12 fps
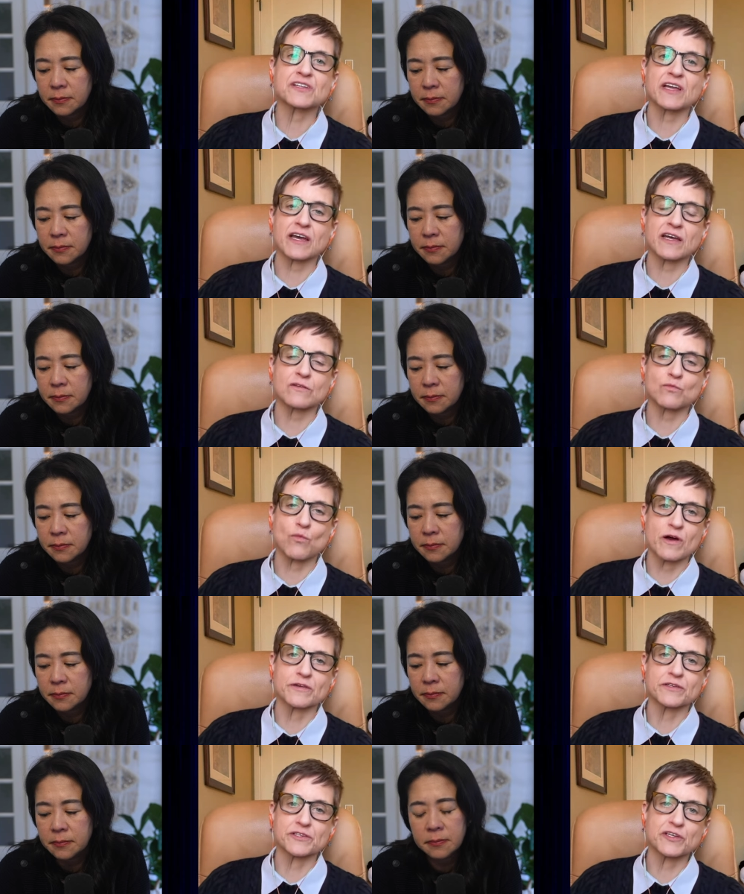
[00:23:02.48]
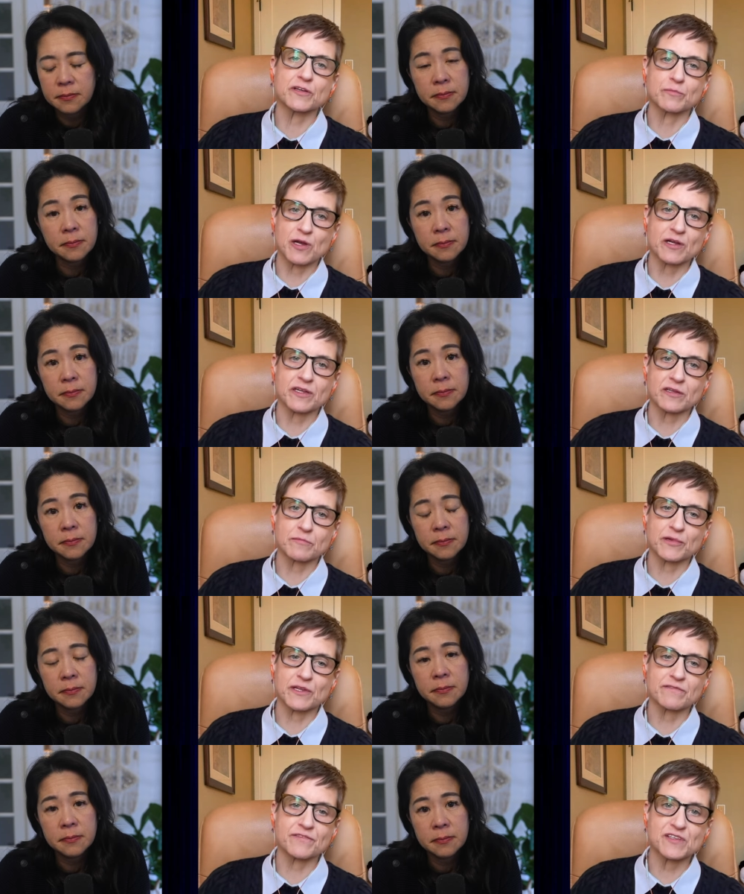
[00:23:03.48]
Speaker 1: add water to your bucket. But
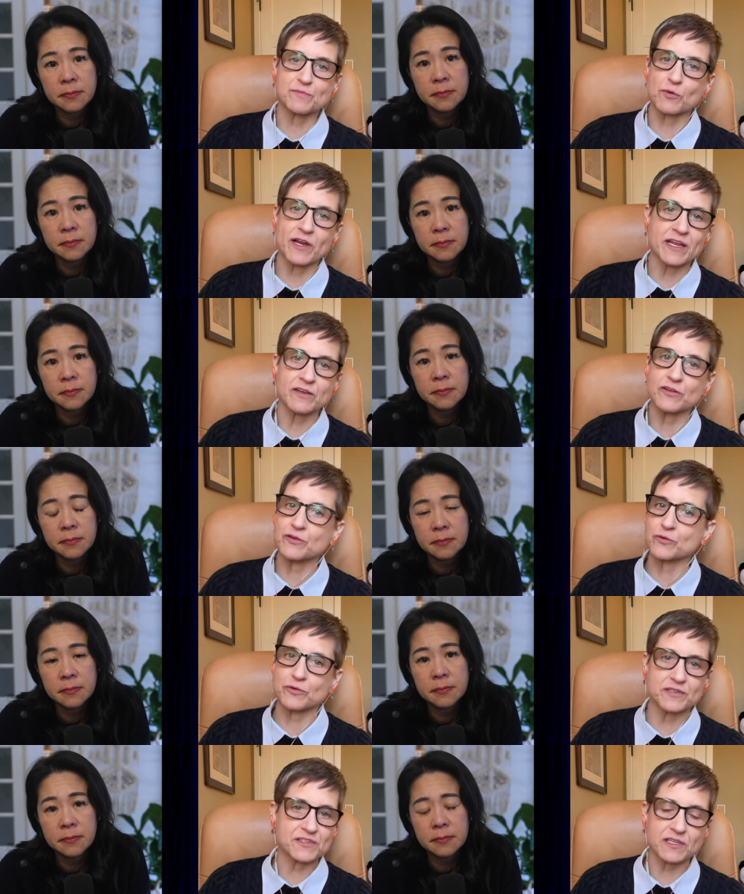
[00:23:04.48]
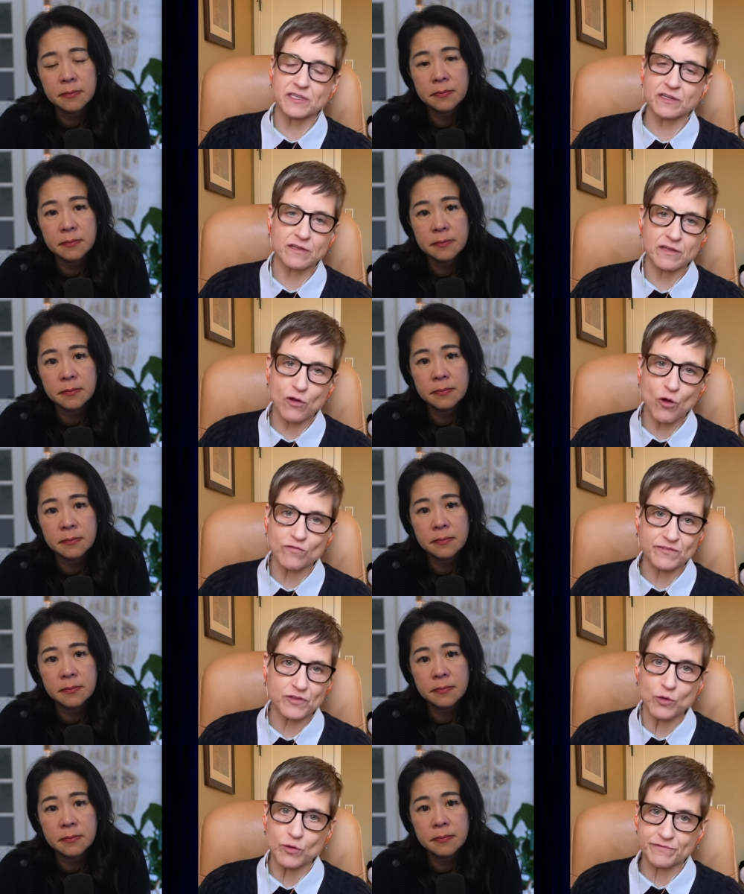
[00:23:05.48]
if it's brand new, it's going to
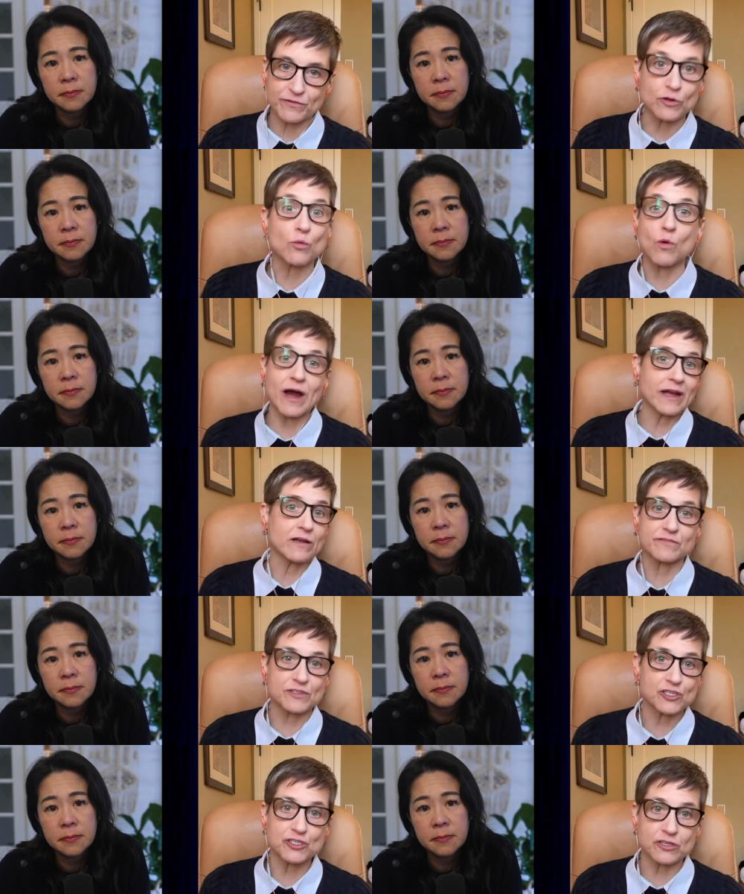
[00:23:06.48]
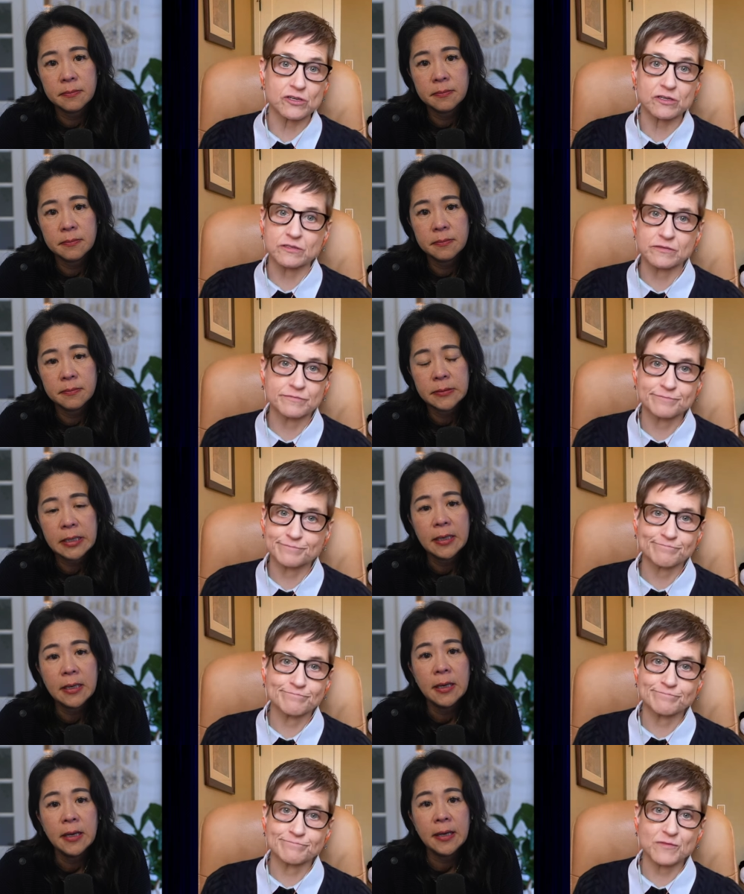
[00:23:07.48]
overflow it for a while for sure.
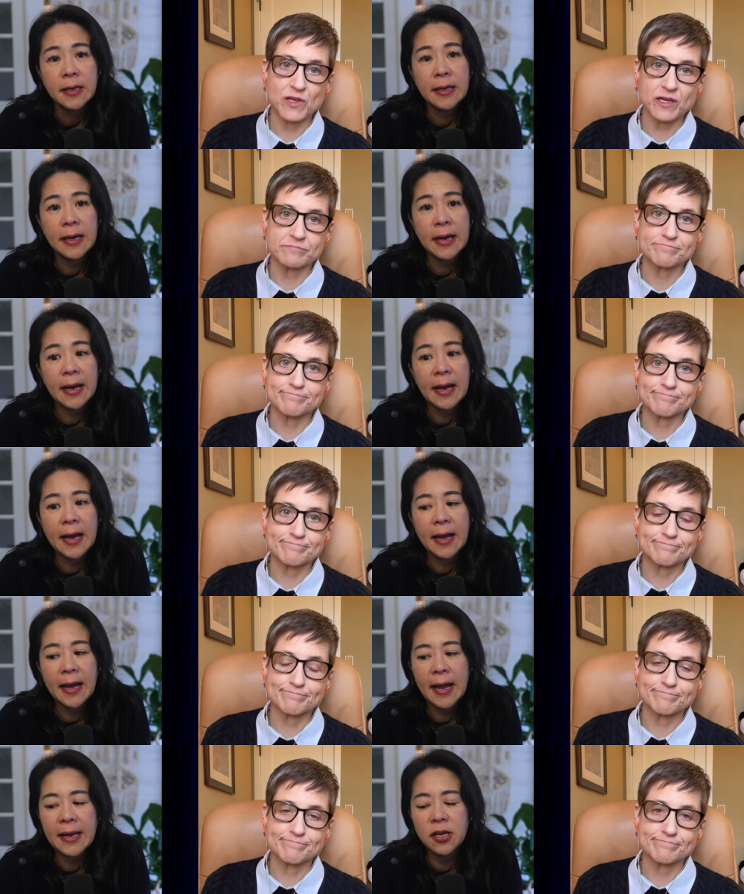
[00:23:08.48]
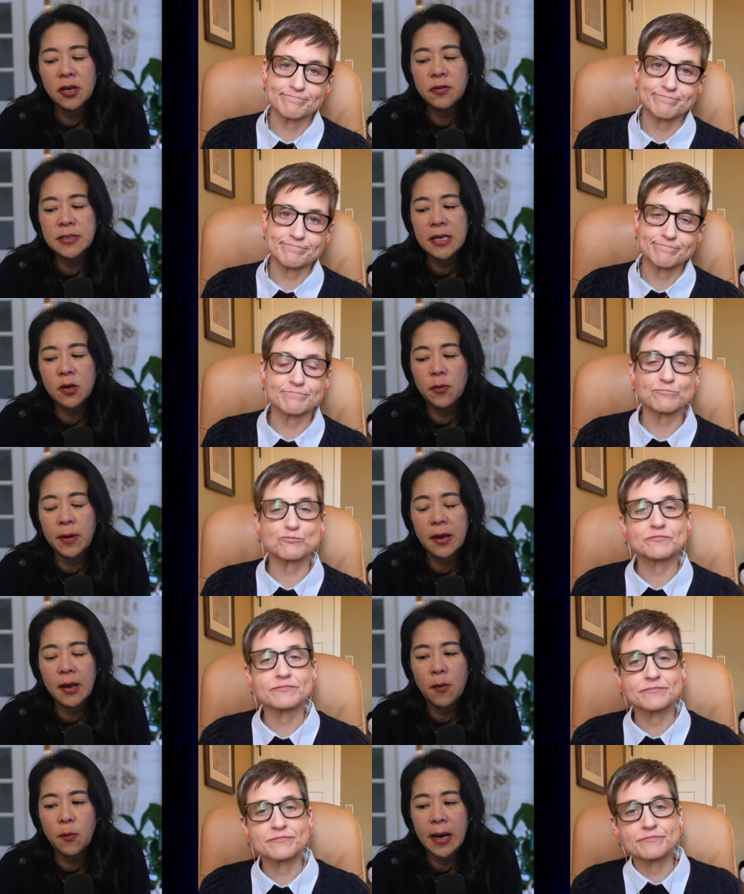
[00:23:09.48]
Speaker 2: Yeah. Yeah. And you know, do you know what
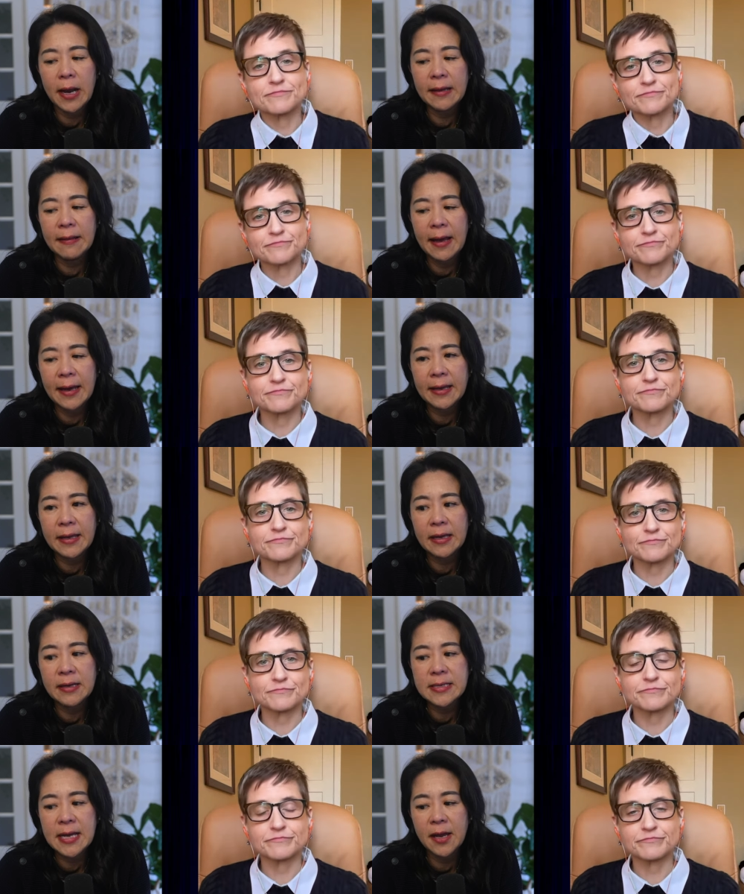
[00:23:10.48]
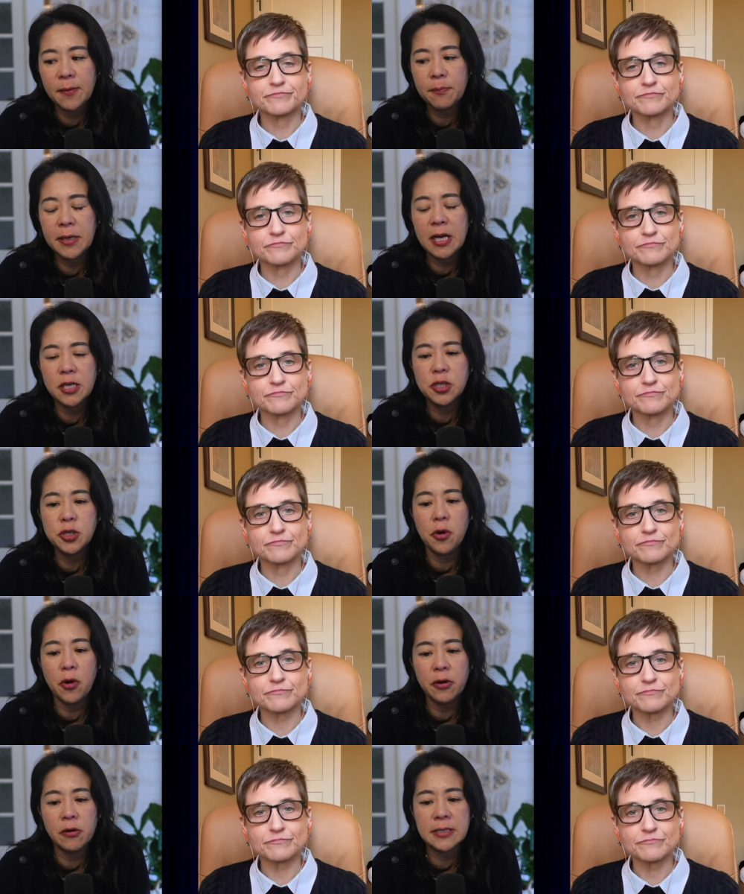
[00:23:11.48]
I what I like is that because
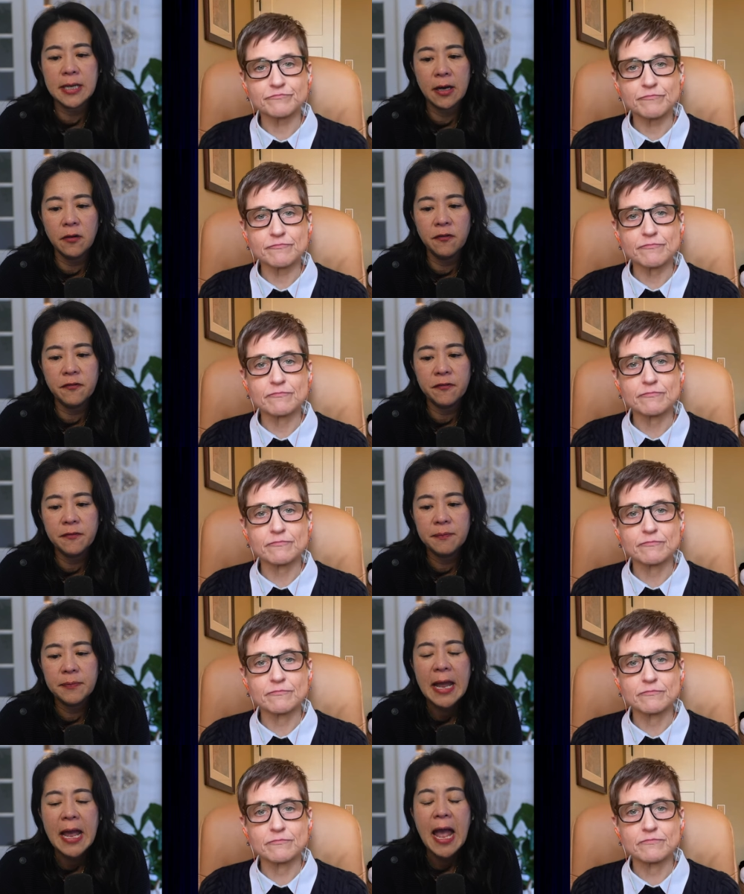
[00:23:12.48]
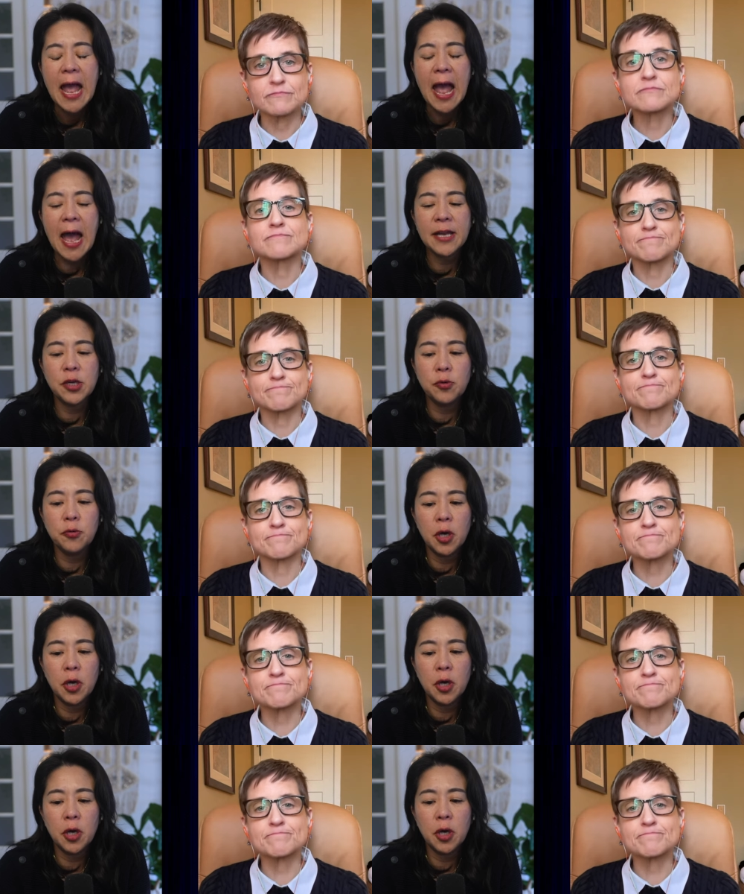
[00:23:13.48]
you know yourself mm-hmm. and you